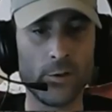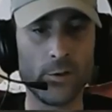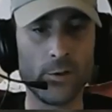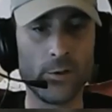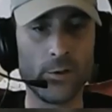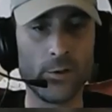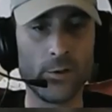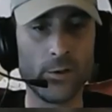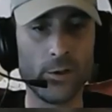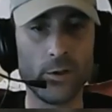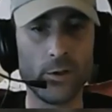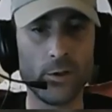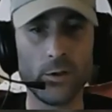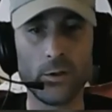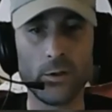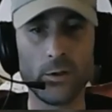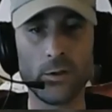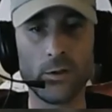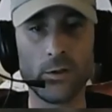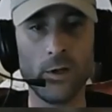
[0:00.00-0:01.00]
radio alert.
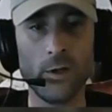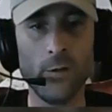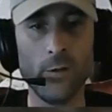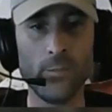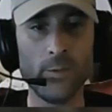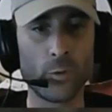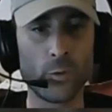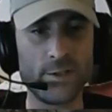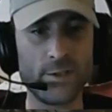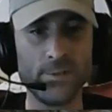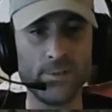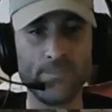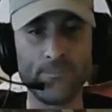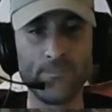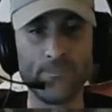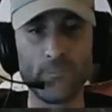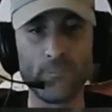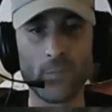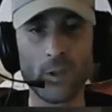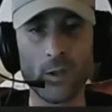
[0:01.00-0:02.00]
Oh, yep,
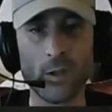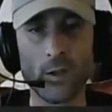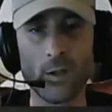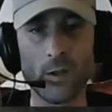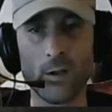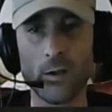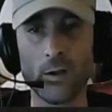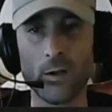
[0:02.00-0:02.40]
broken steel.